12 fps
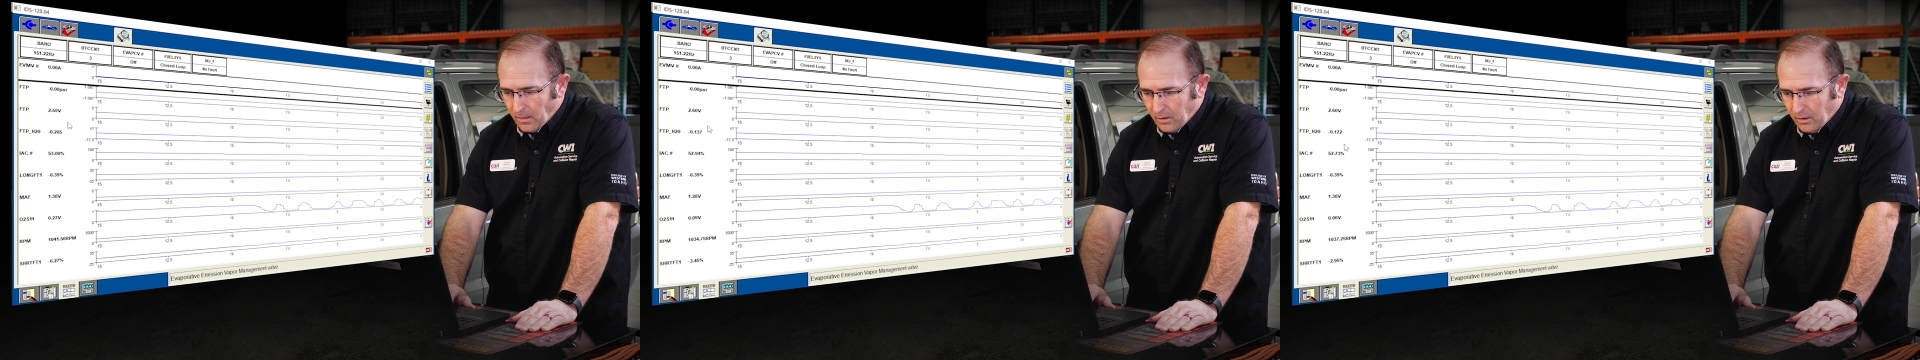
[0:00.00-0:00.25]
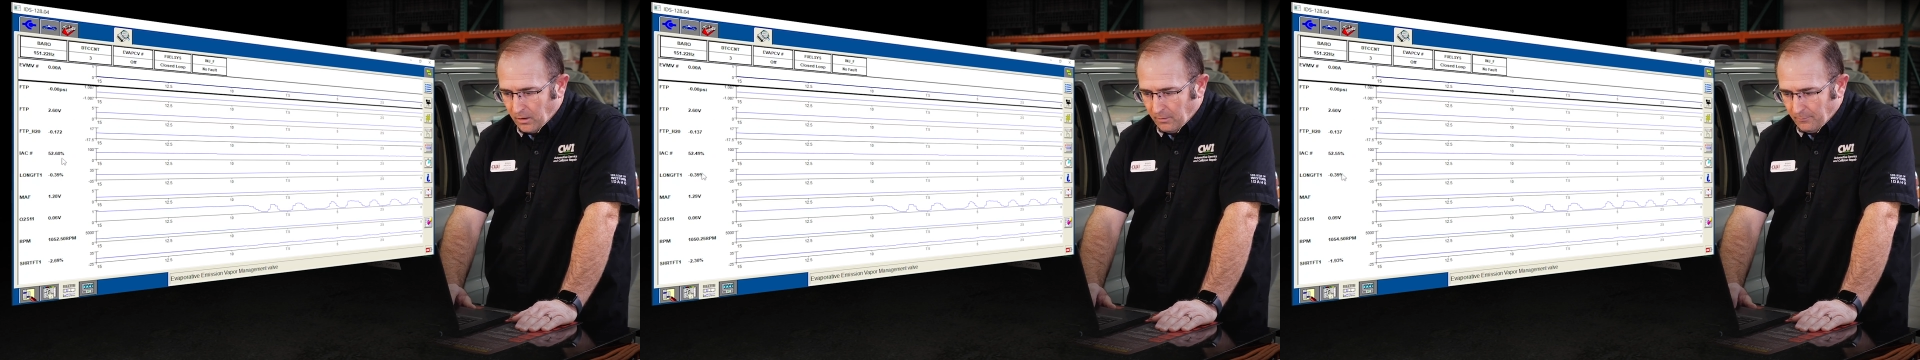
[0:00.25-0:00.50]

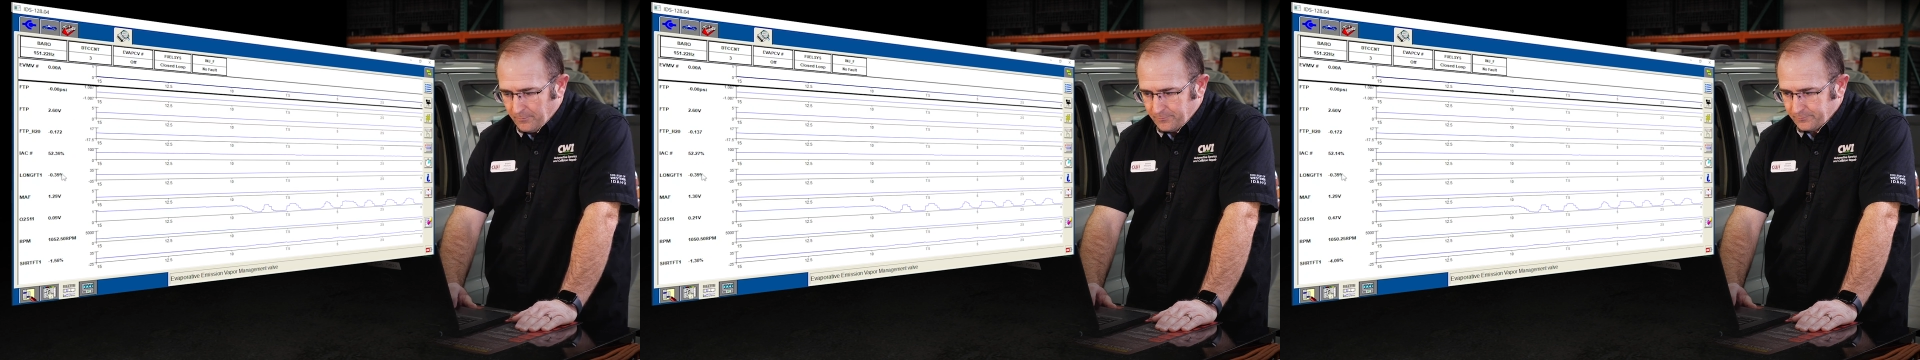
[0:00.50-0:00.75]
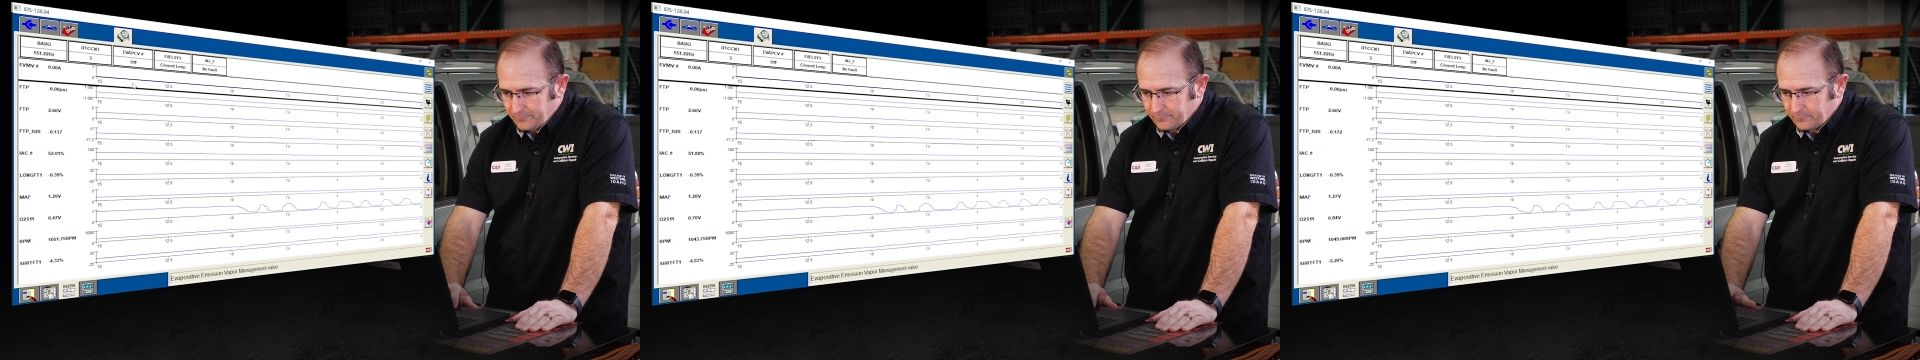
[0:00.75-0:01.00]

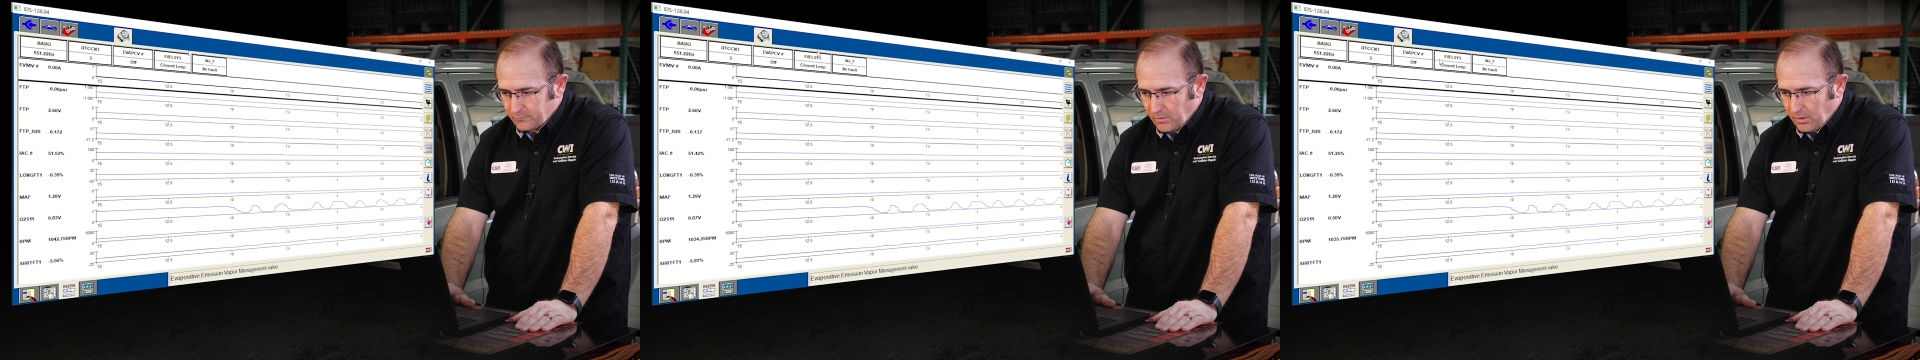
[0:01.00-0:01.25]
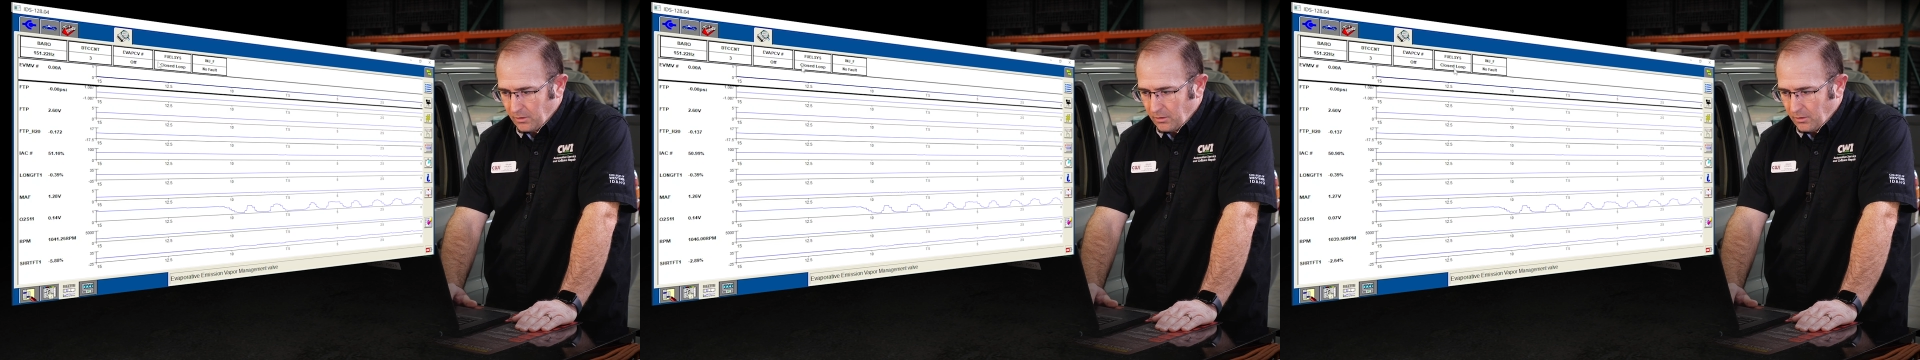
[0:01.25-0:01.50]

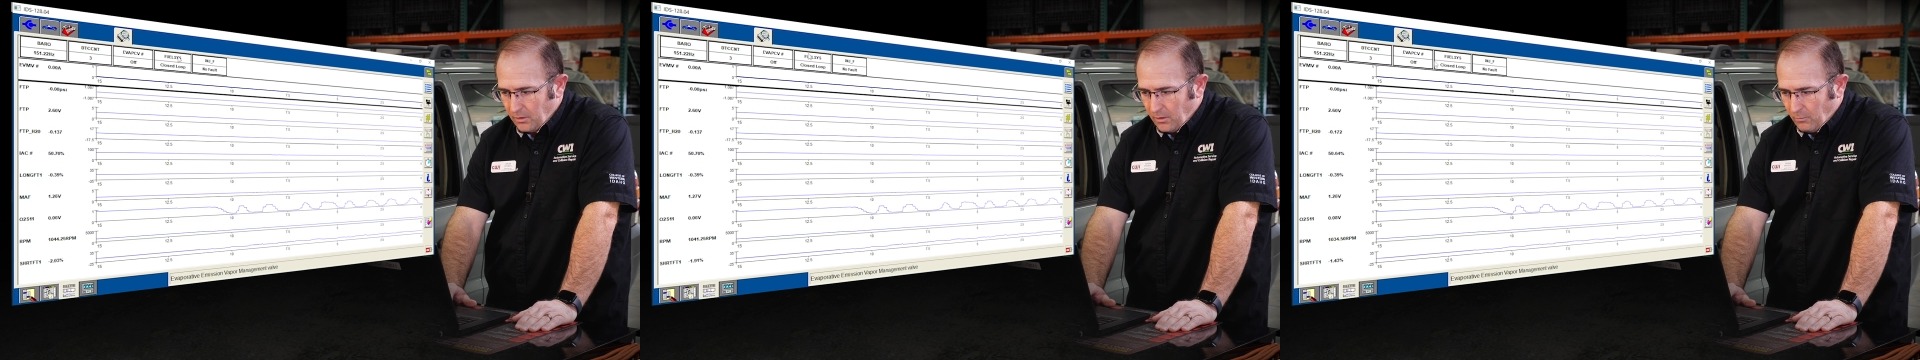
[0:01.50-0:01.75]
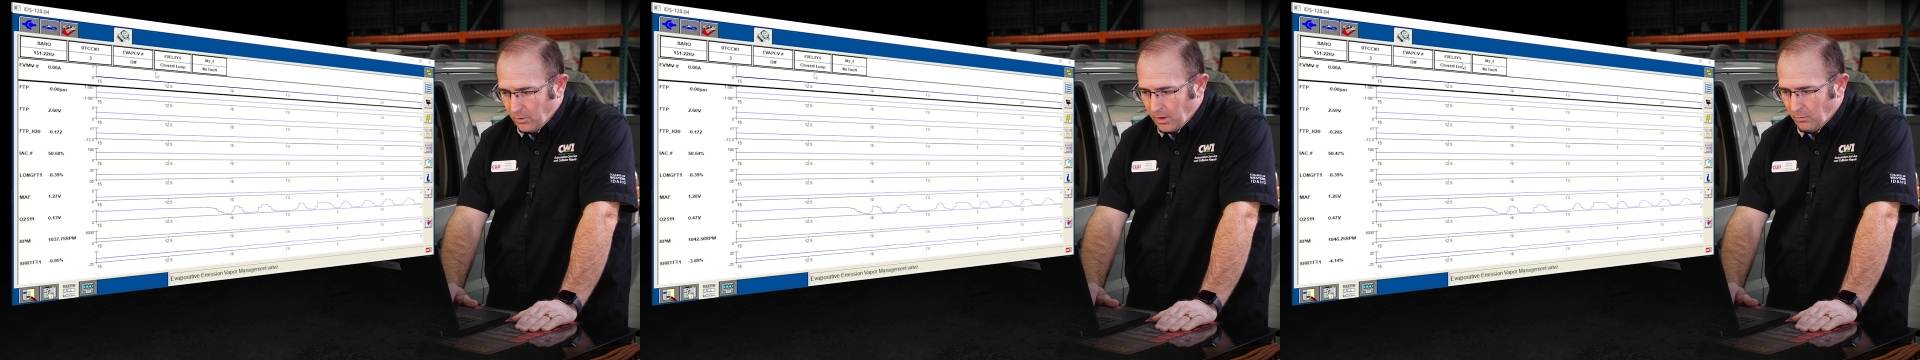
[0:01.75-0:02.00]

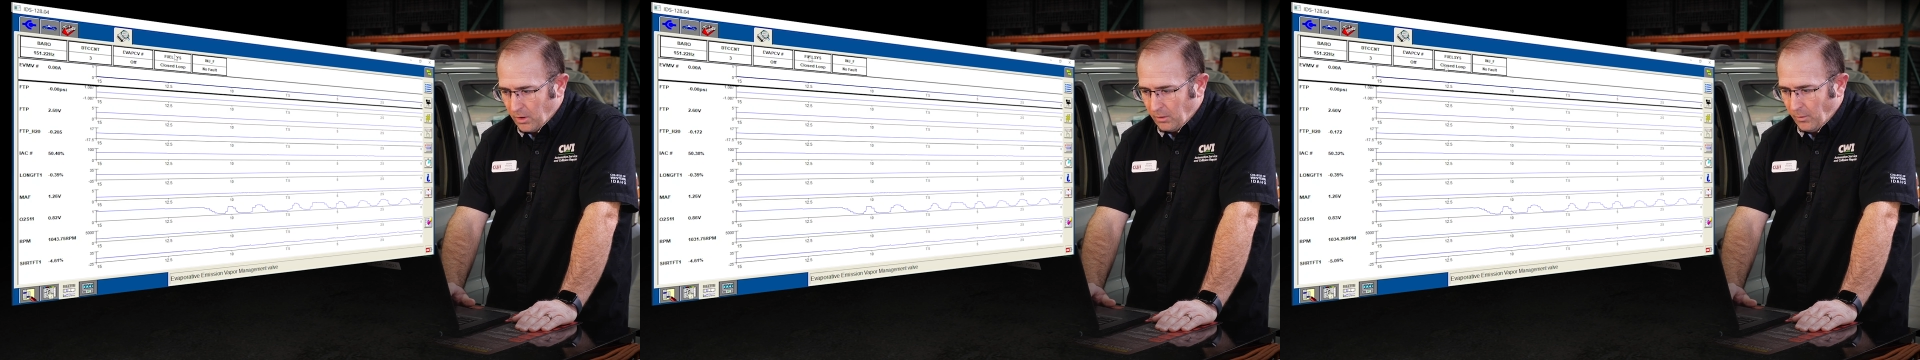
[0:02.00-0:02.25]
We're going to want